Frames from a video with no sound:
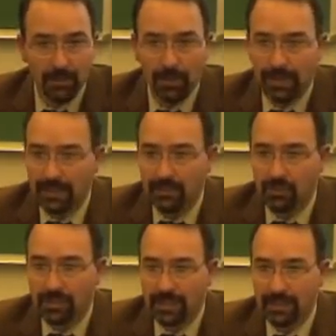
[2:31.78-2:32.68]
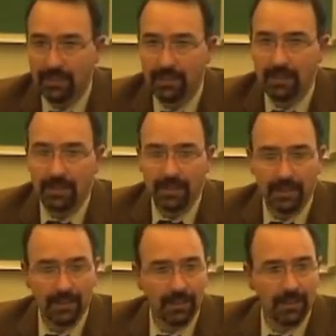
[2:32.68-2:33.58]
When kids sing,
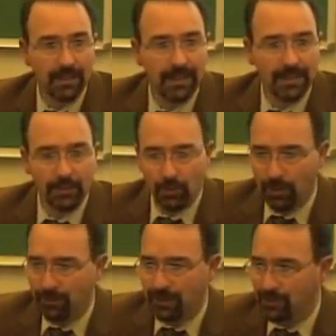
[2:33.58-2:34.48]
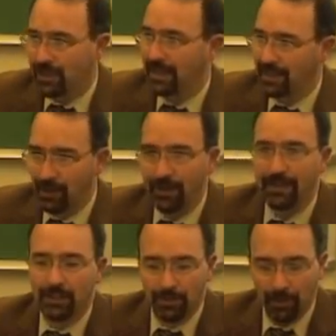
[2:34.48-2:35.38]
the endorphins get going
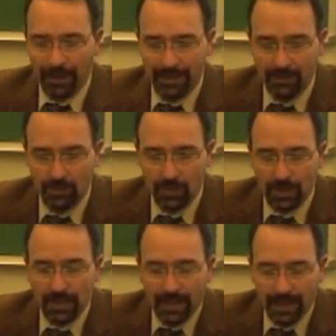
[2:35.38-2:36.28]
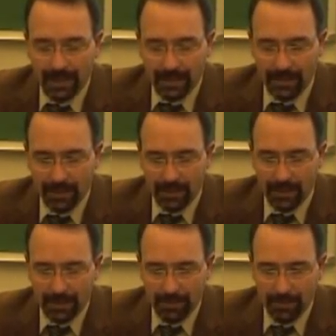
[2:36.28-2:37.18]
in their brains, and
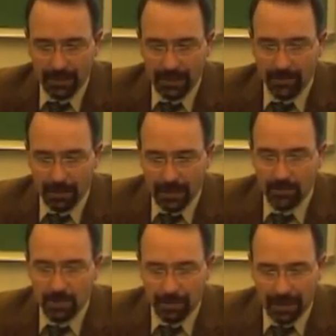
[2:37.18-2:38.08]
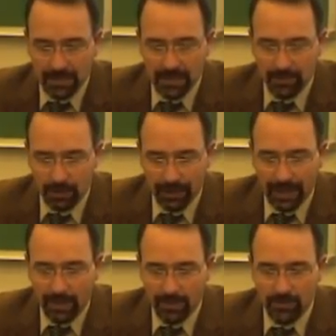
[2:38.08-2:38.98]
it becomes a positive learning
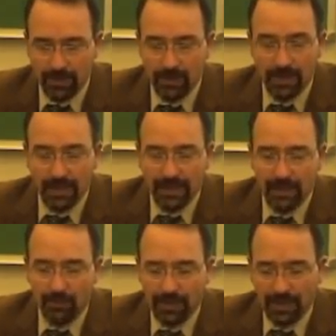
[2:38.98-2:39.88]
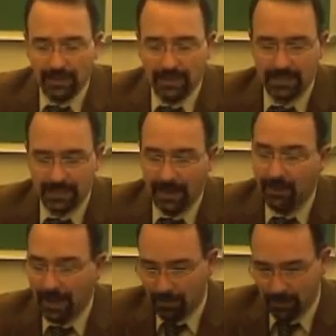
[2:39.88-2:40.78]
atmosphere. It creates a
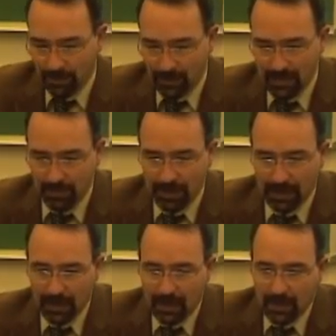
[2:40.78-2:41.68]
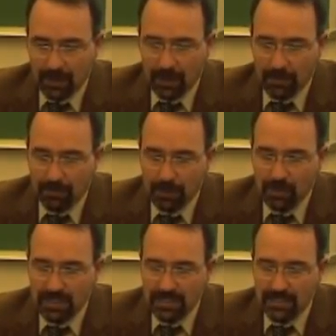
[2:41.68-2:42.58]
desired atmosphere, same thing.
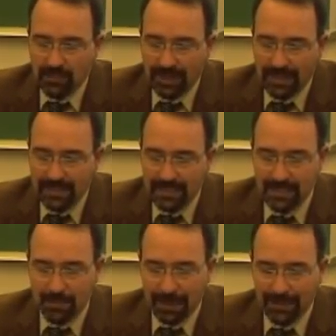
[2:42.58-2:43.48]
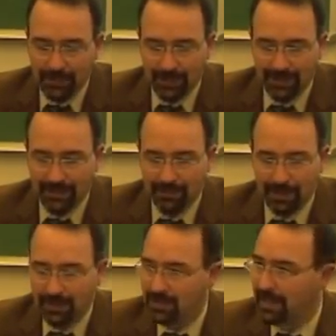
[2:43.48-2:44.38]
Build a sense of anticipation
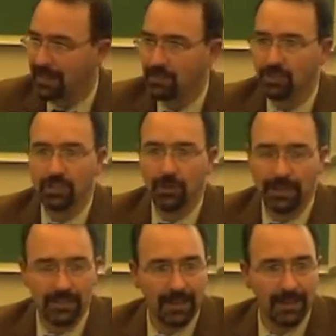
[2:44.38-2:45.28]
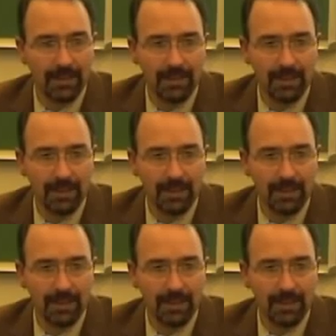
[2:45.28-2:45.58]
because the kids are so excited.